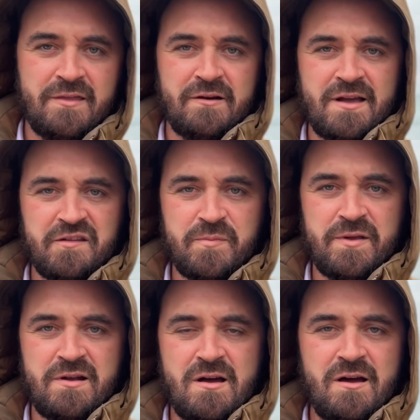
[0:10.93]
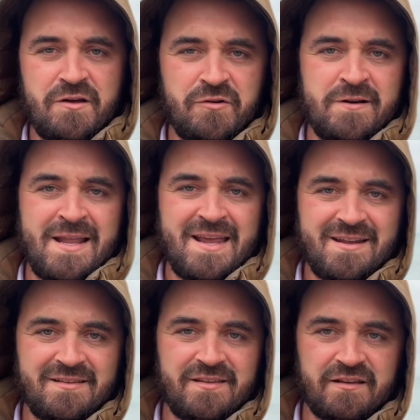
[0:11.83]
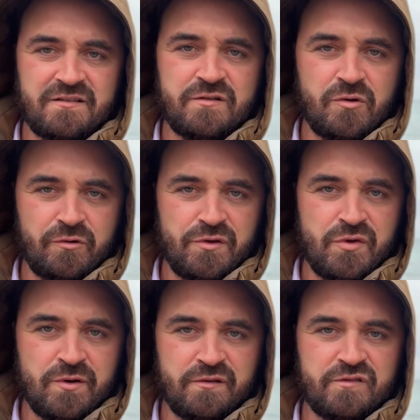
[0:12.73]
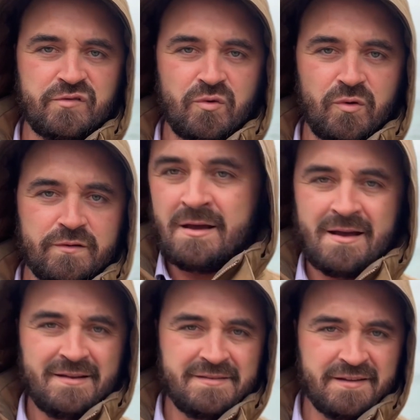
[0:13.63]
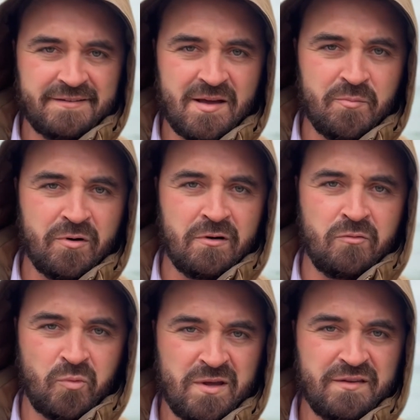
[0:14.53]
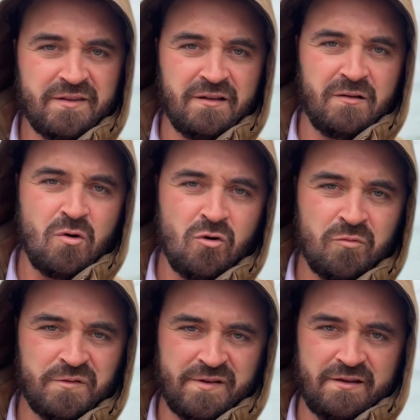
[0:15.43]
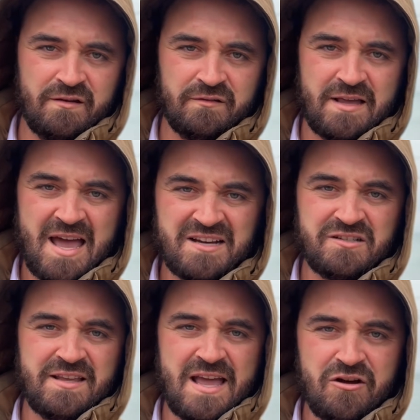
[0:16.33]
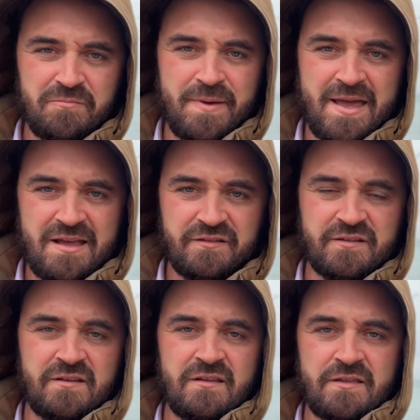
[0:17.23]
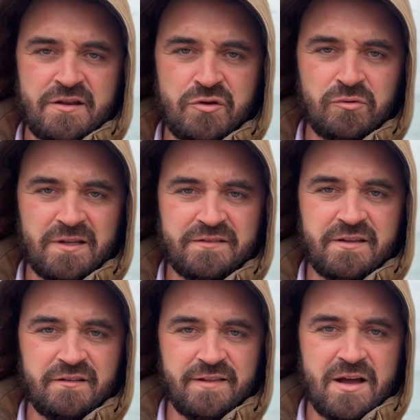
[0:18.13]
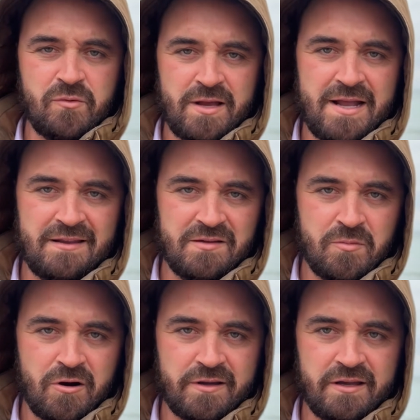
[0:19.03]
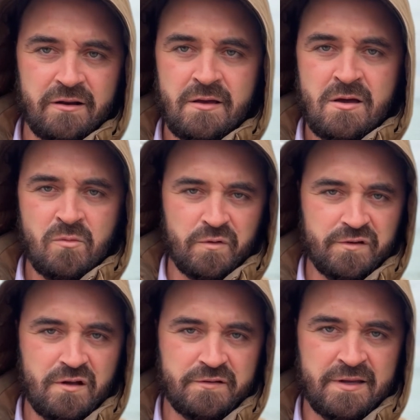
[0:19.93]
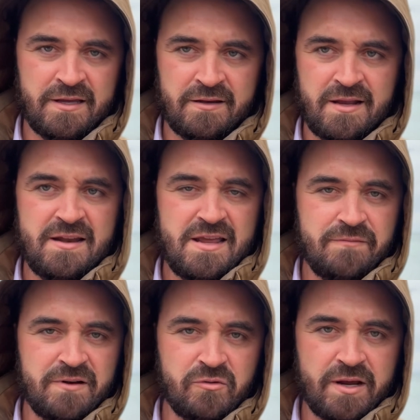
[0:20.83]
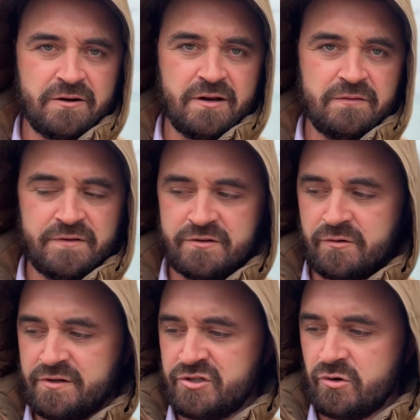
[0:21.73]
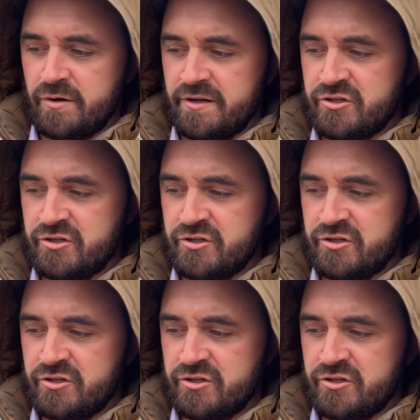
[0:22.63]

there has been 186 total units sold. December resale home sales actually outpaced the new listings that were hitting the market, resulting in an even greater inventory shortage.